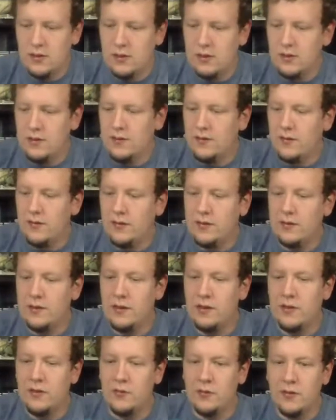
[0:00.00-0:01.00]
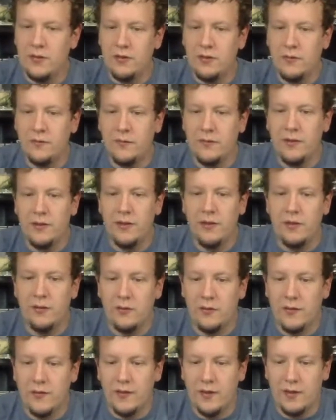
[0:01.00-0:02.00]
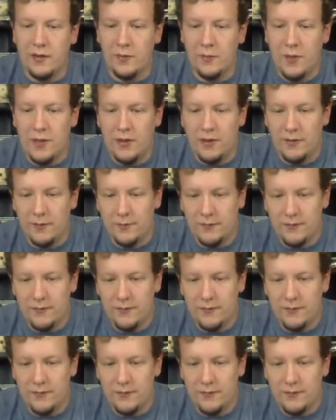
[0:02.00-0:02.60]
Let's look at the other one, and hopefully he holds together better.